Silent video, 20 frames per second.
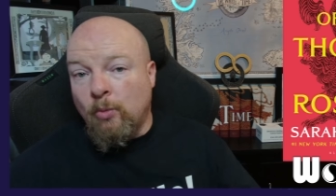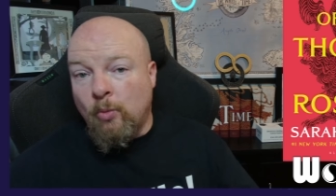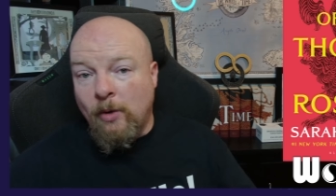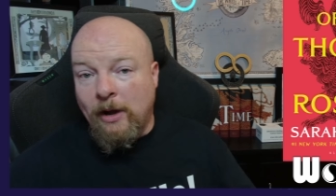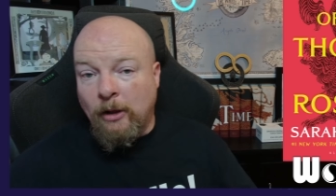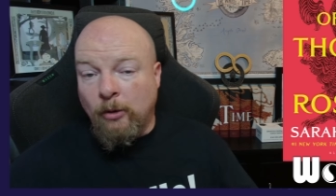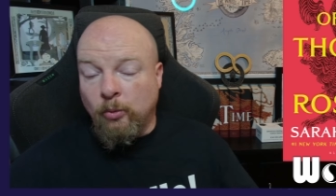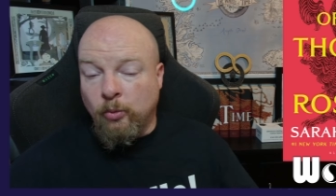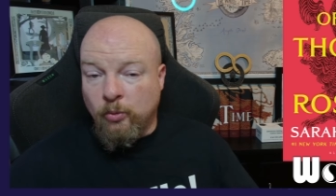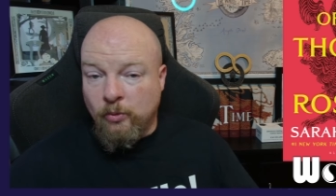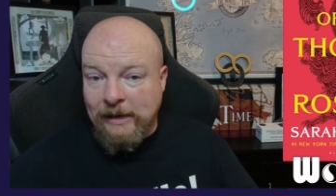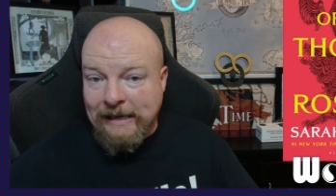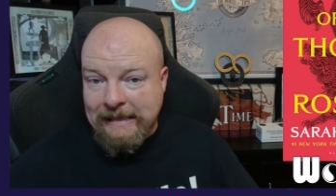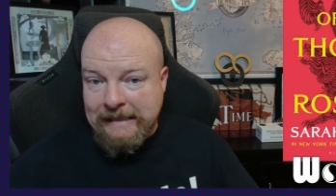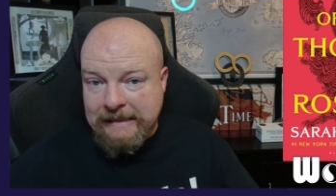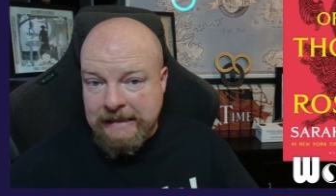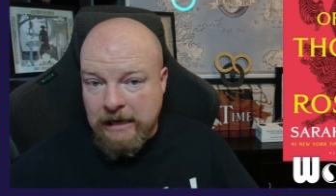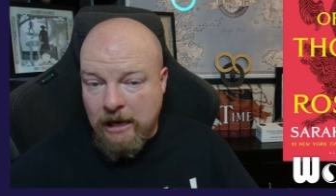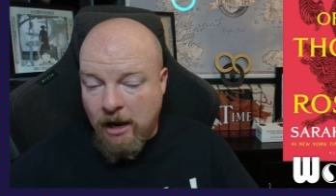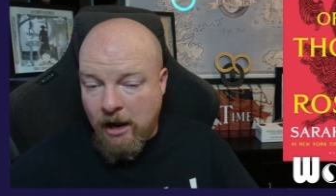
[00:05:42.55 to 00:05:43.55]
well
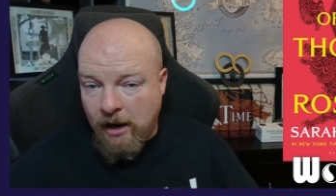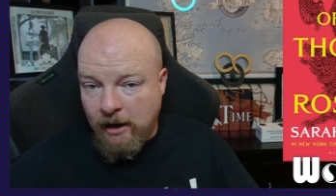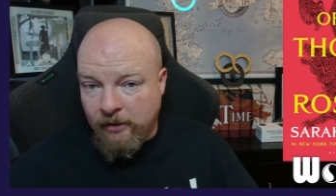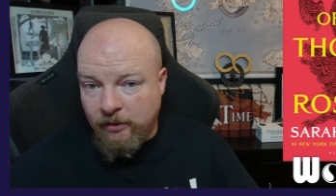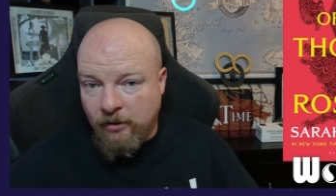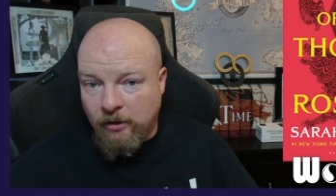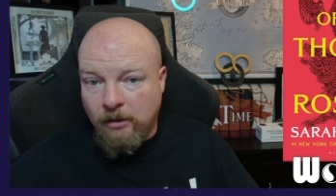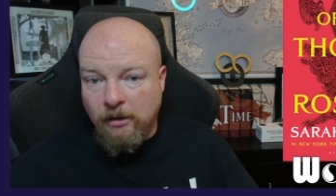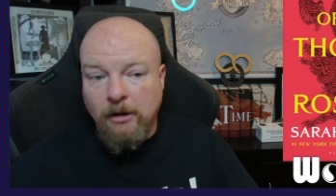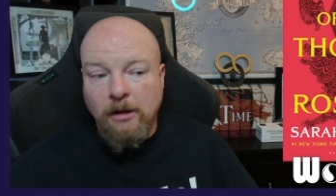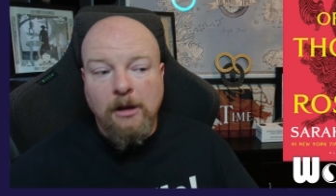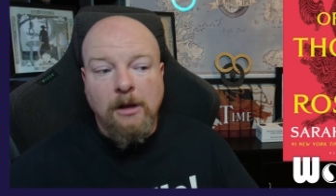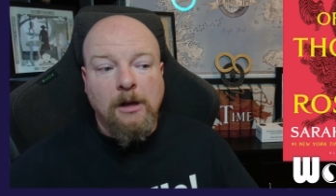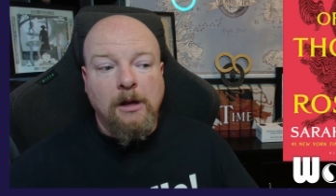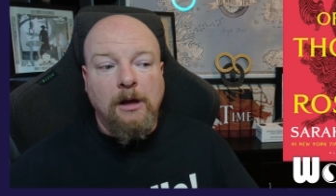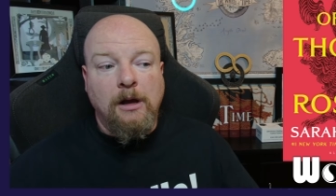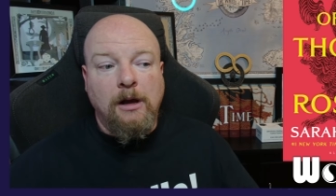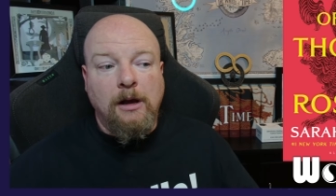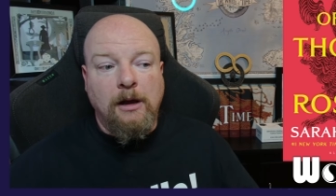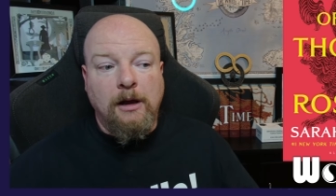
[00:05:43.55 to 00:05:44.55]
written either.
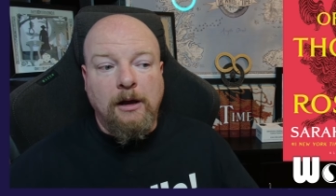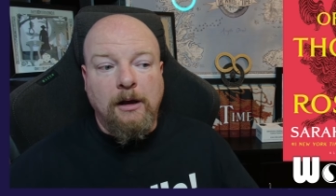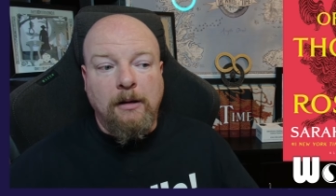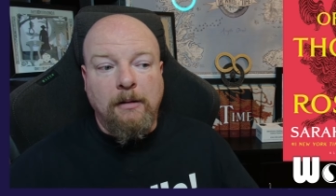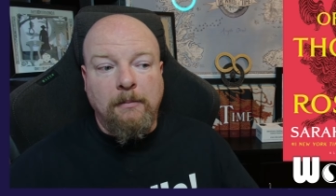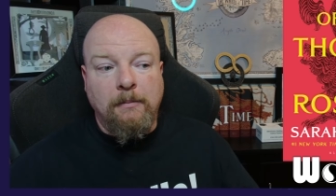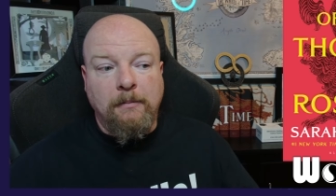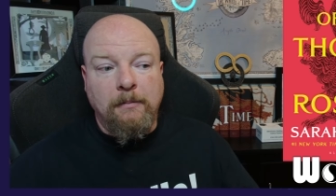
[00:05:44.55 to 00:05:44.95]
Um,